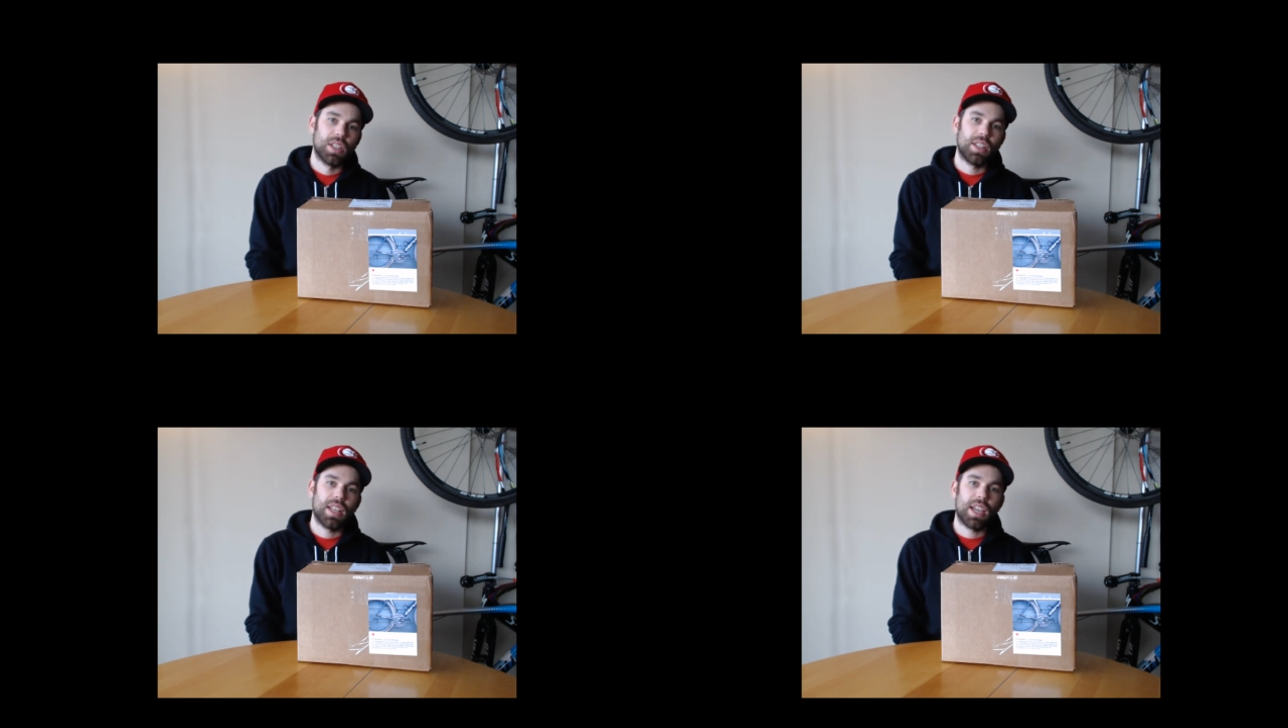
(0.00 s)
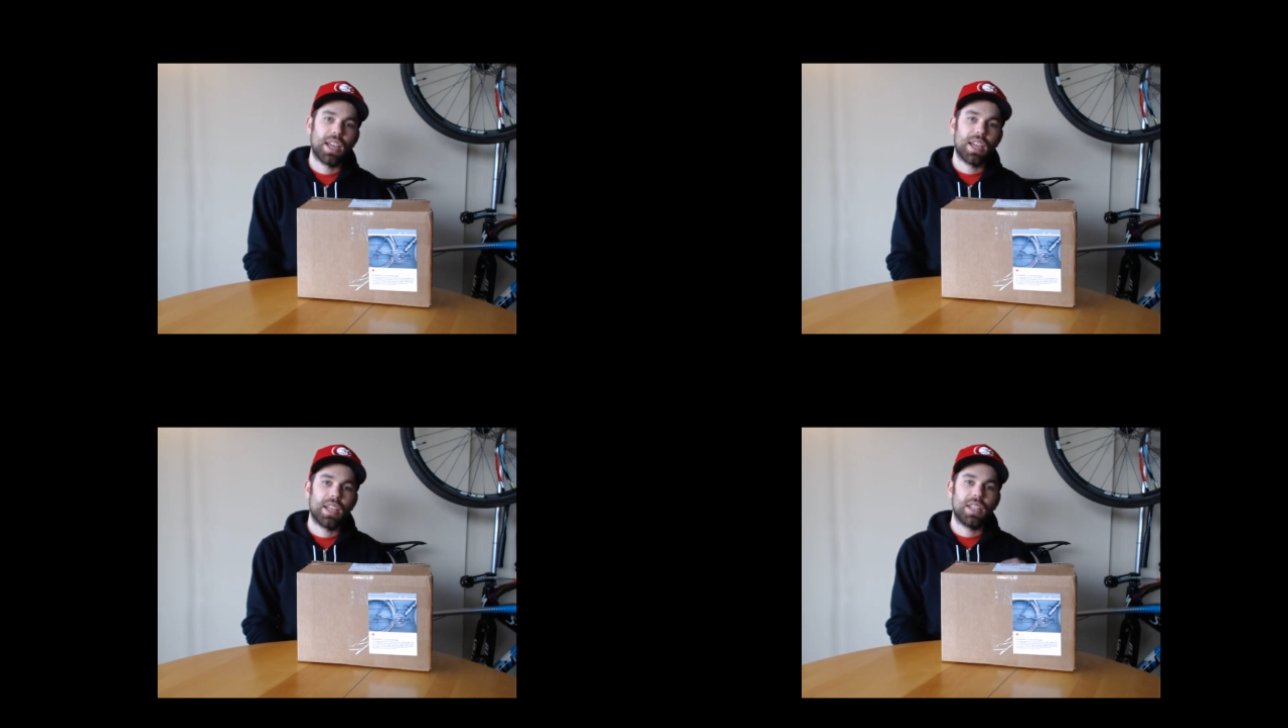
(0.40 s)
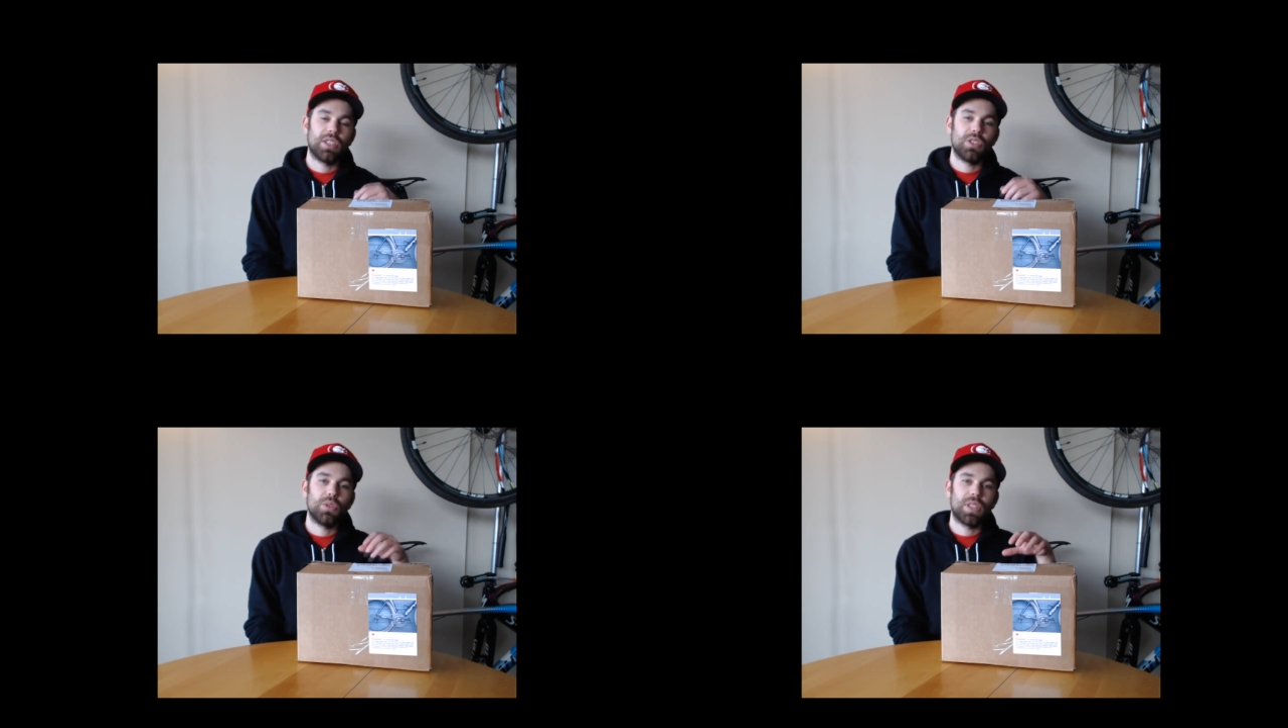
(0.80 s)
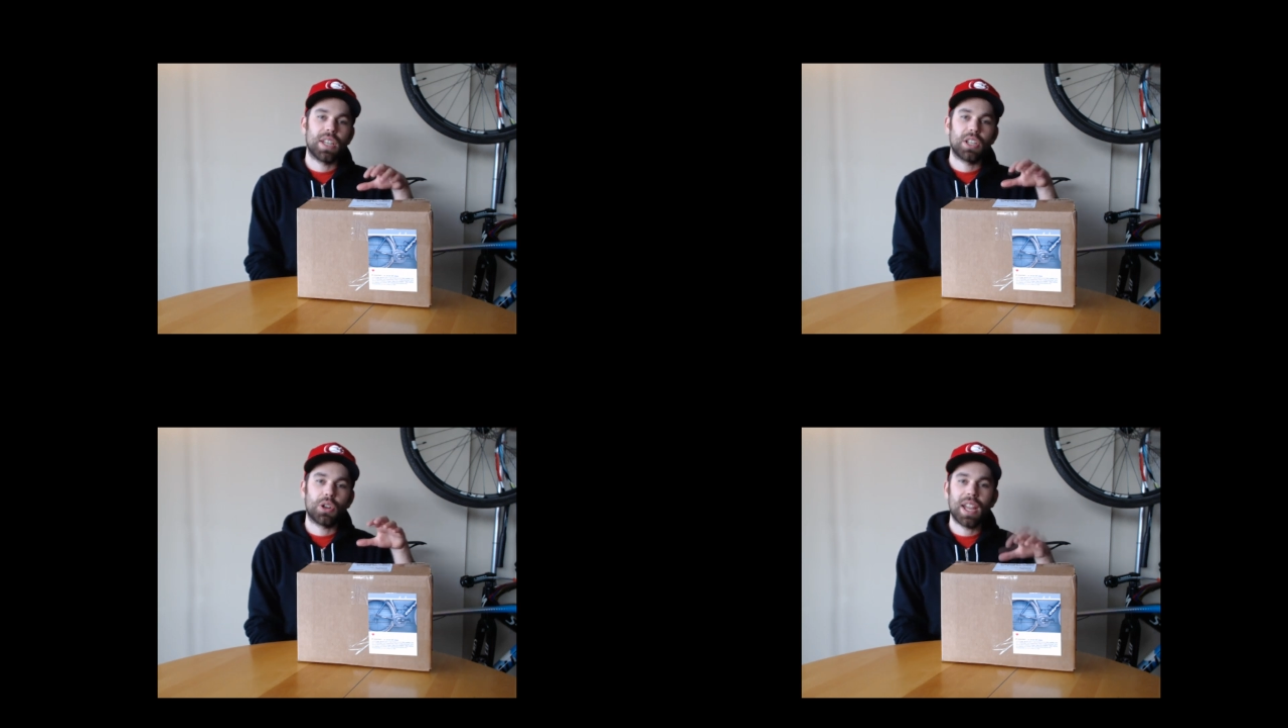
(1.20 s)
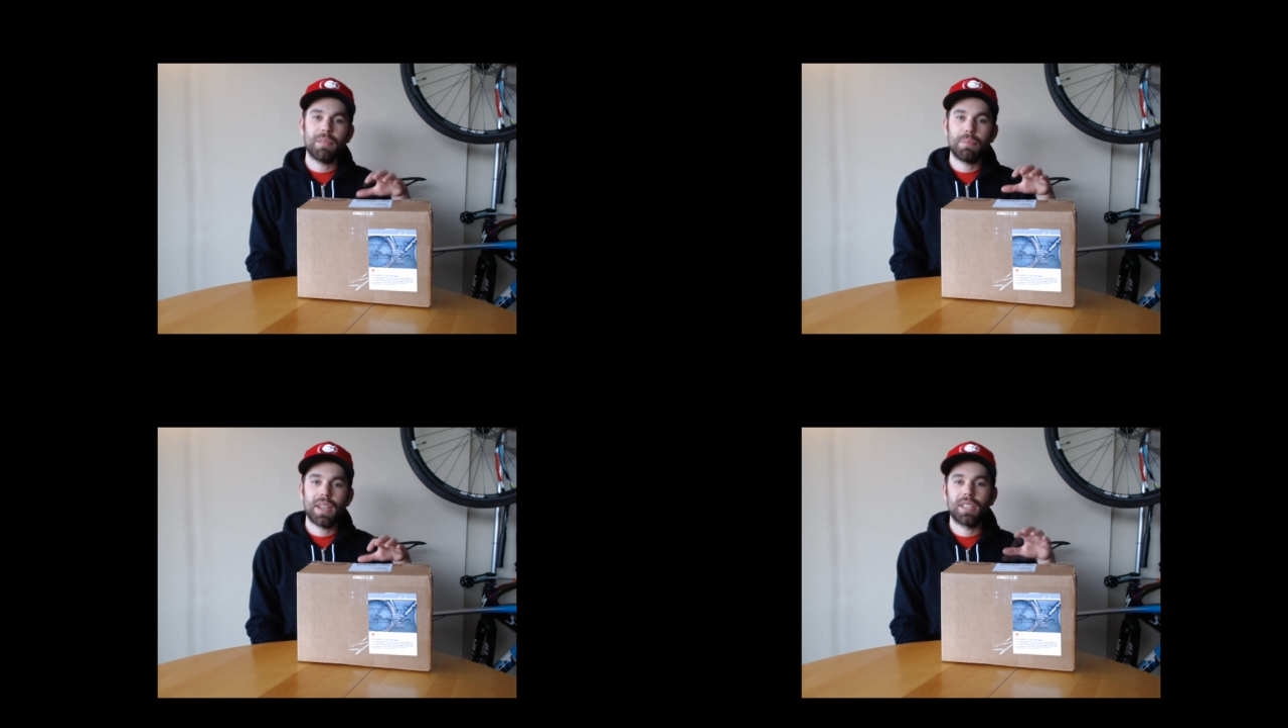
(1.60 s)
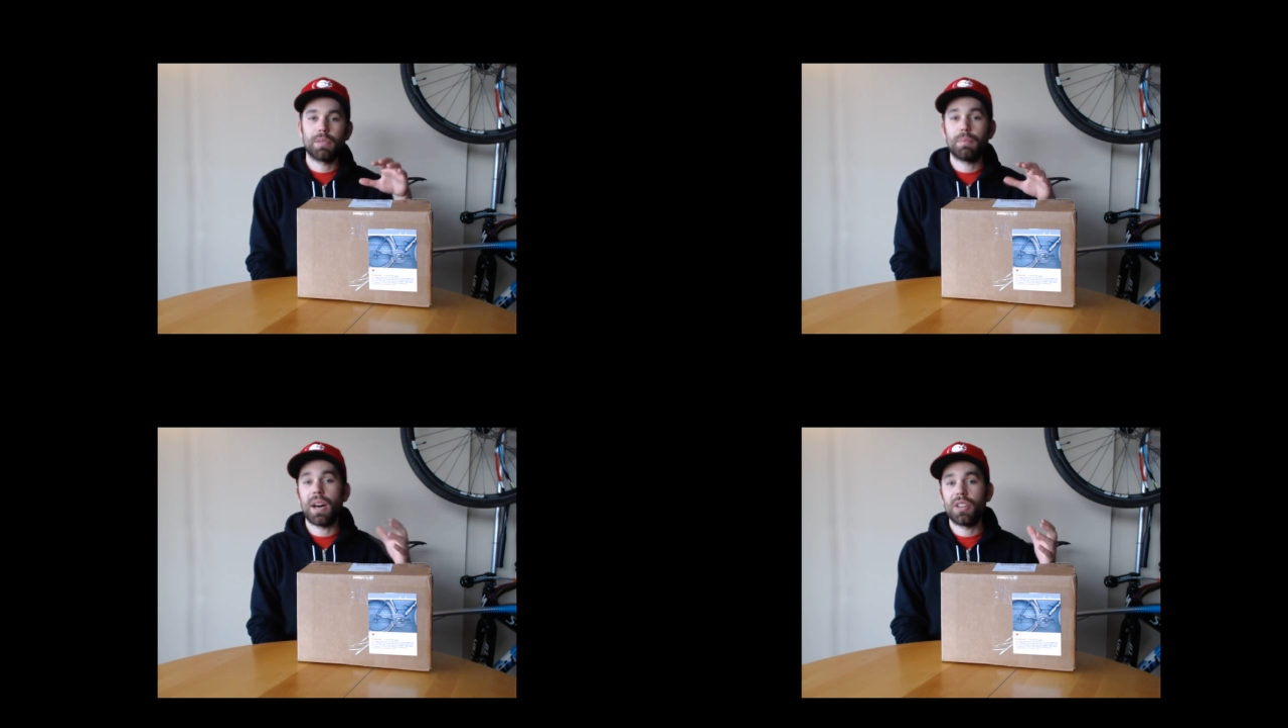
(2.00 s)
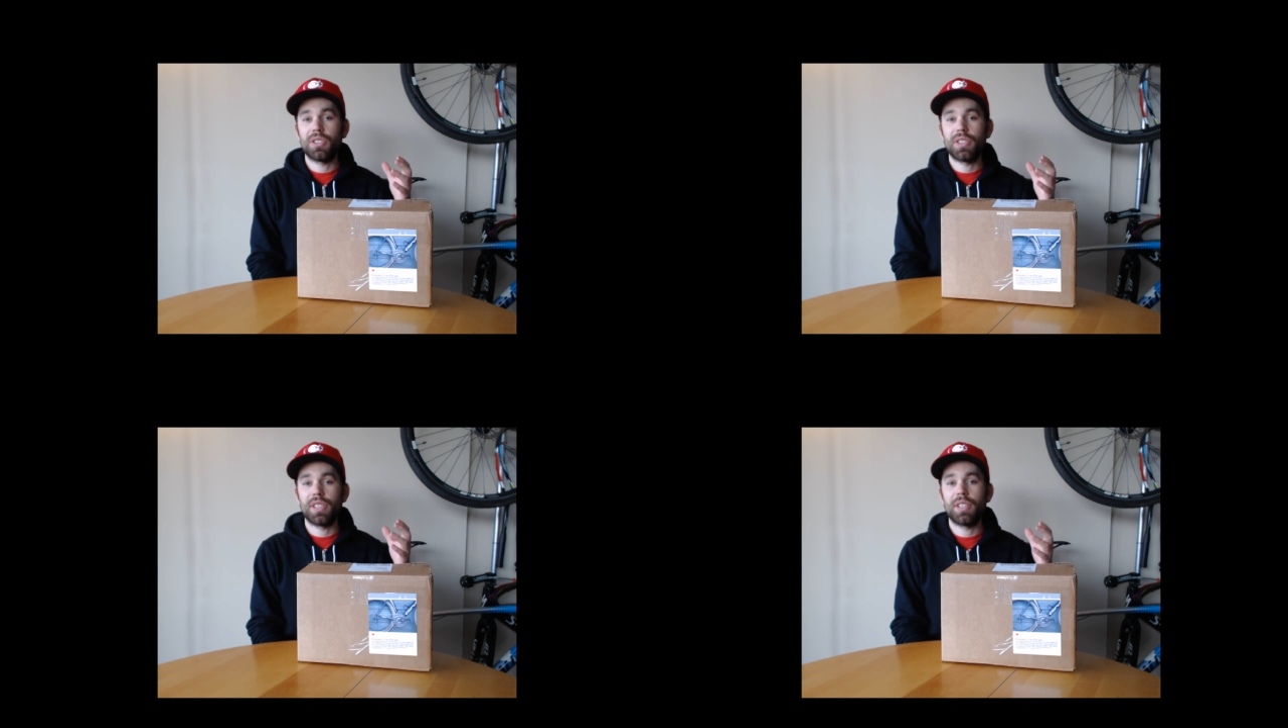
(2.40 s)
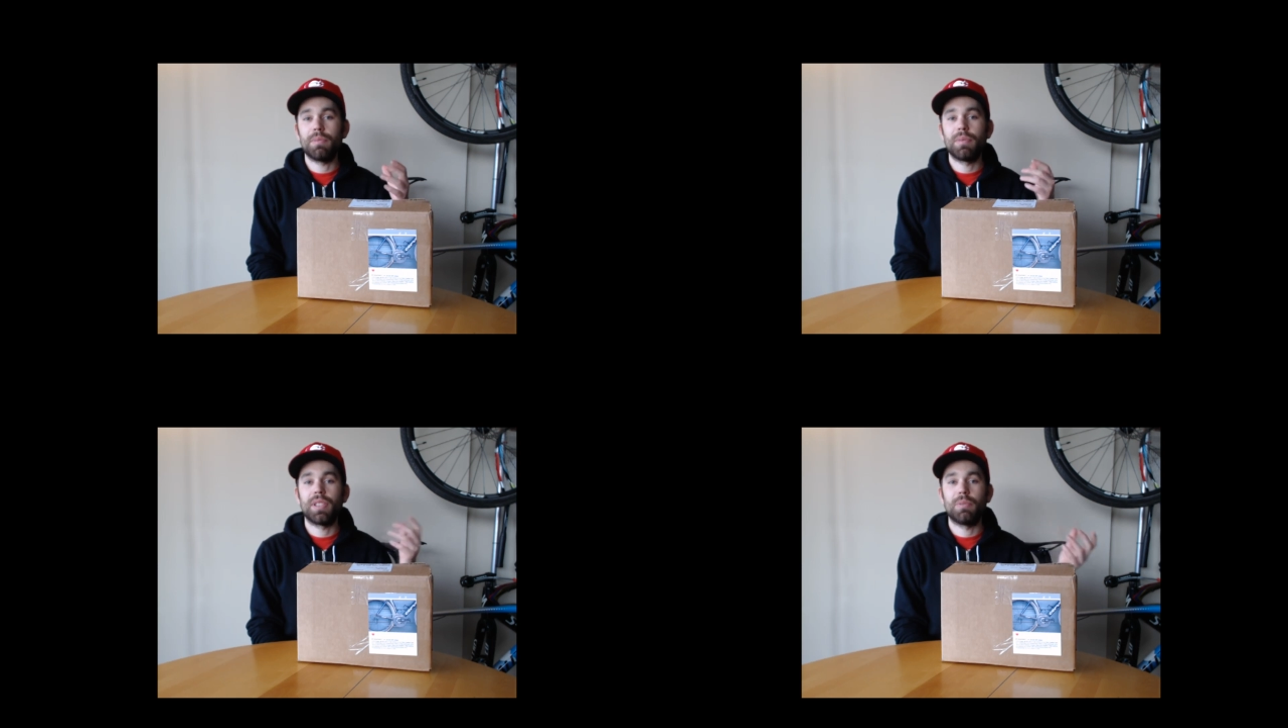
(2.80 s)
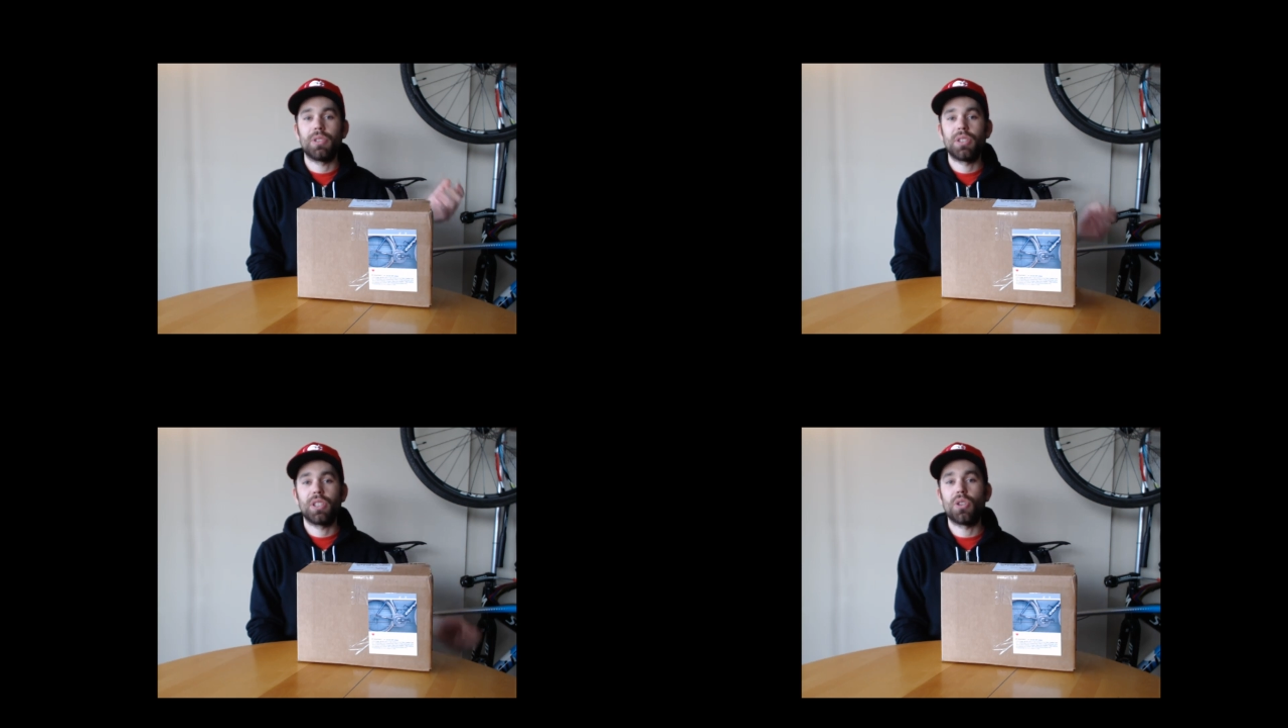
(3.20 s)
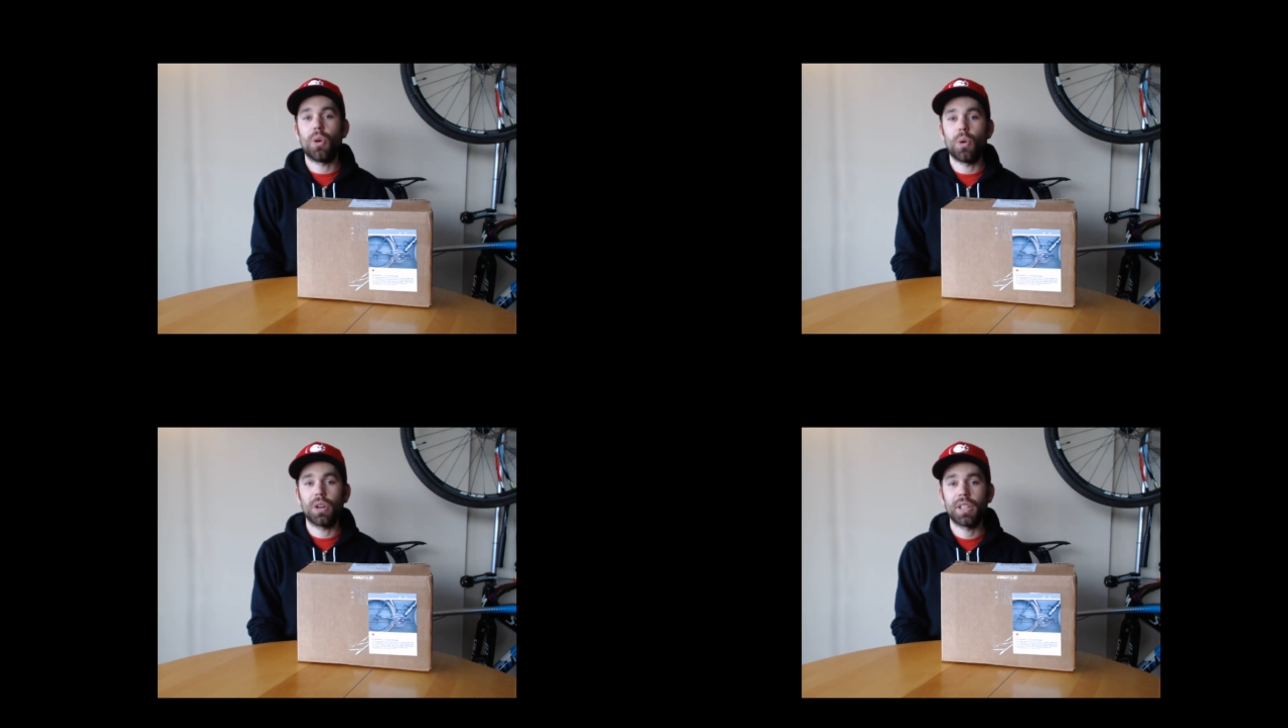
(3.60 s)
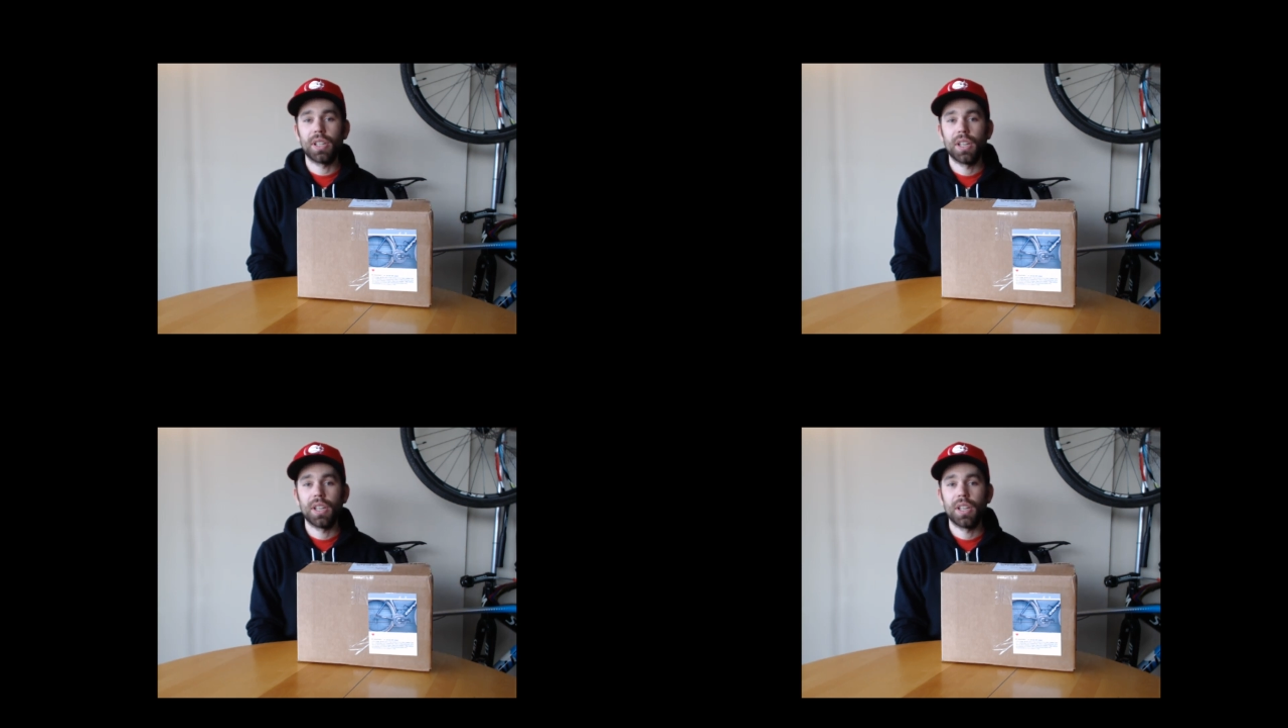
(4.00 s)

They use a crank-based spider system similar to cork.